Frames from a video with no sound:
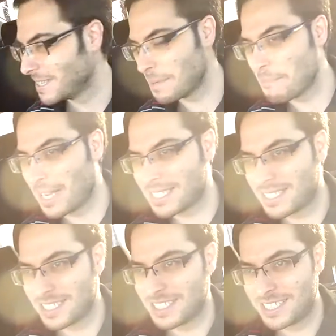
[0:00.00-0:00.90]
The
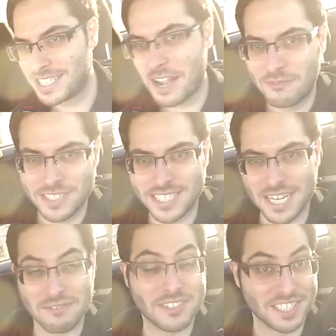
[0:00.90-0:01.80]
busted
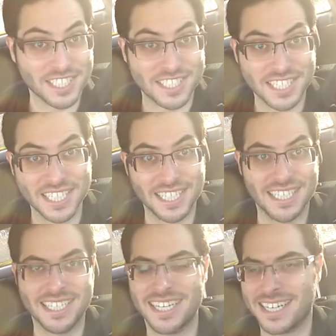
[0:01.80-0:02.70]
stuff. Did you see
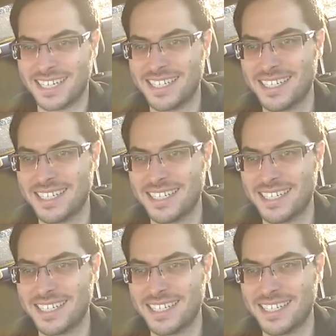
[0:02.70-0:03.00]
the